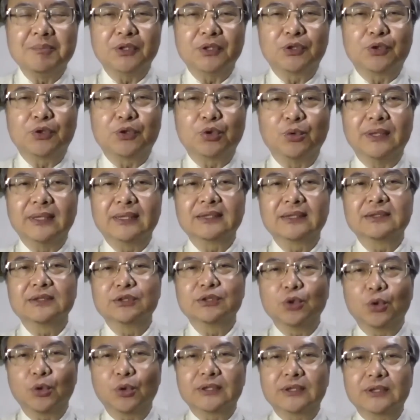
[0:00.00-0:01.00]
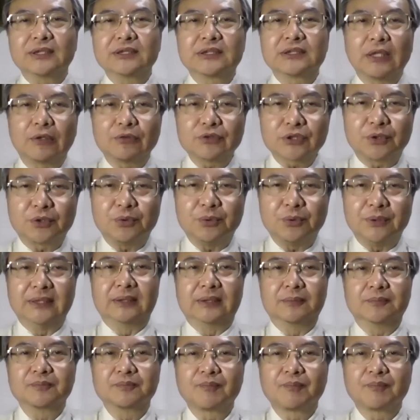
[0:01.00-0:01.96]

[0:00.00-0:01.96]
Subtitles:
between North and South Korea.